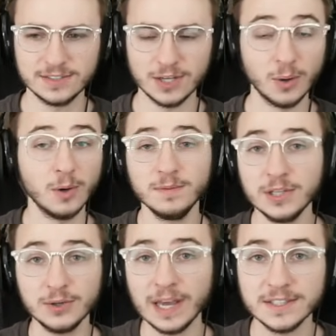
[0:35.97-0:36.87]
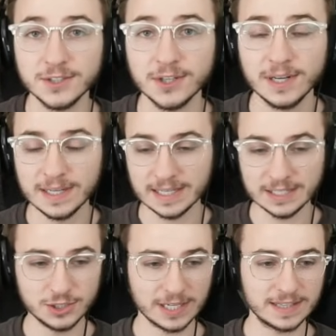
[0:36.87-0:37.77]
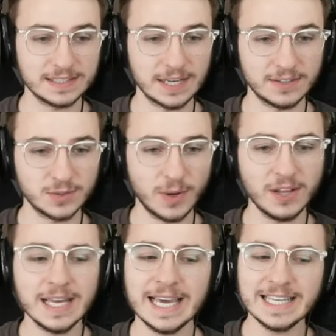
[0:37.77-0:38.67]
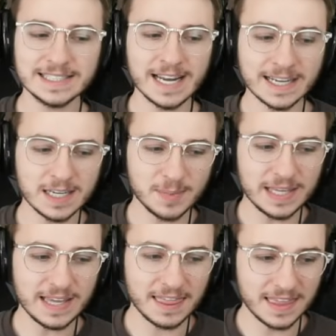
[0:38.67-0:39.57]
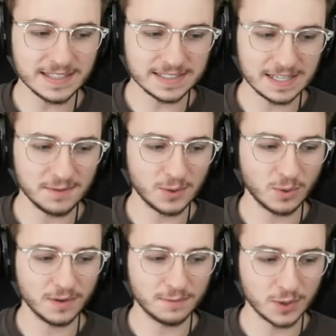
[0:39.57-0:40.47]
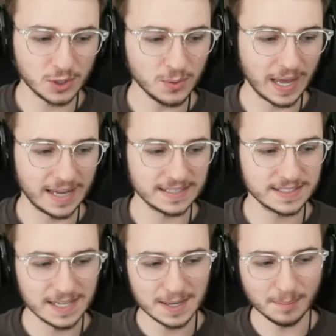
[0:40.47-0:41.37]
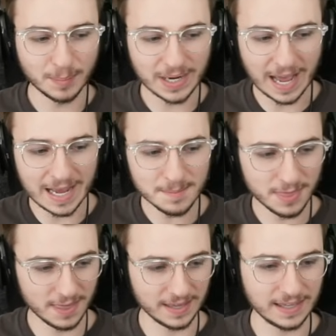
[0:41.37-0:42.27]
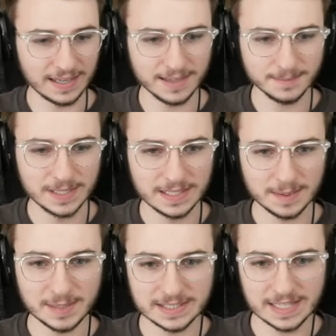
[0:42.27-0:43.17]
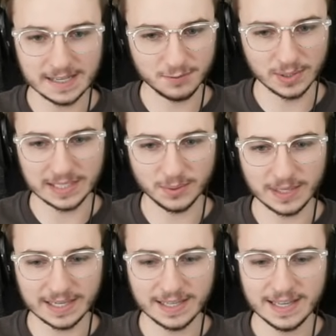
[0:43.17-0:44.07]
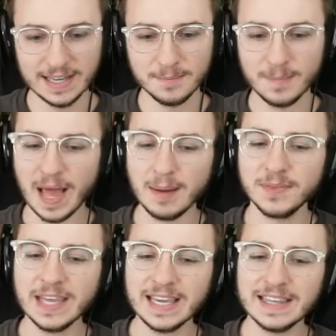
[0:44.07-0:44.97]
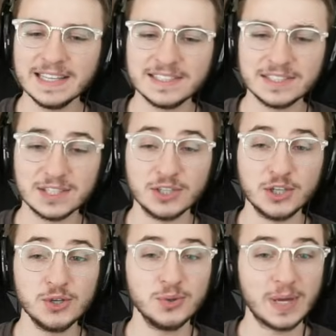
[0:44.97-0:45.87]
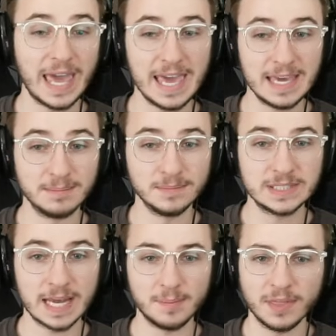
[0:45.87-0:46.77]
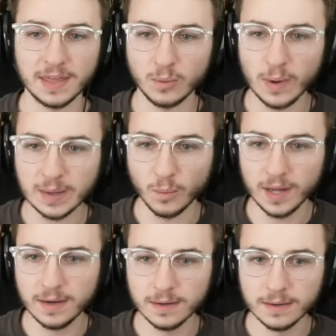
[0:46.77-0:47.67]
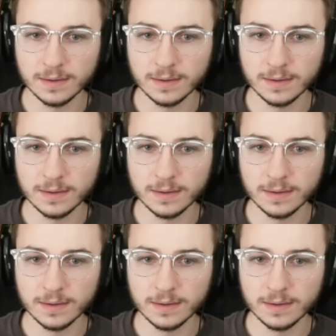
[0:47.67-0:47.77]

So hopefully you guys are gonna check this out as well. It's not gonna be this difficult for you guys, but I'm thinking, let me save really quick. I'm thinking this is a new game type of thing. Wait, what?